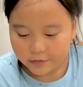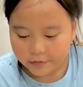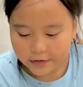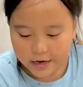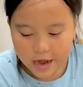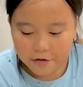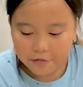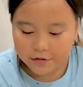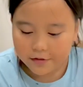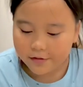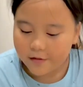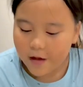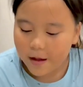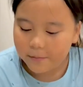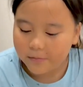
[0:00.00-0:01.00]
Now it's
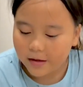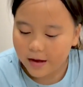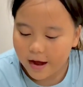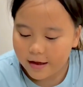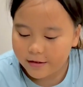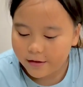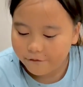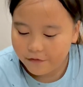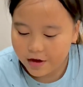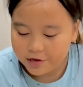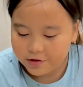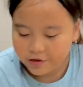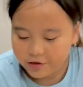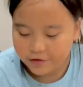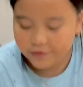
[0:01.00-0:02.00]
time to add the
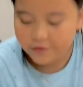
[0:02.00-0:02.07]
veggies.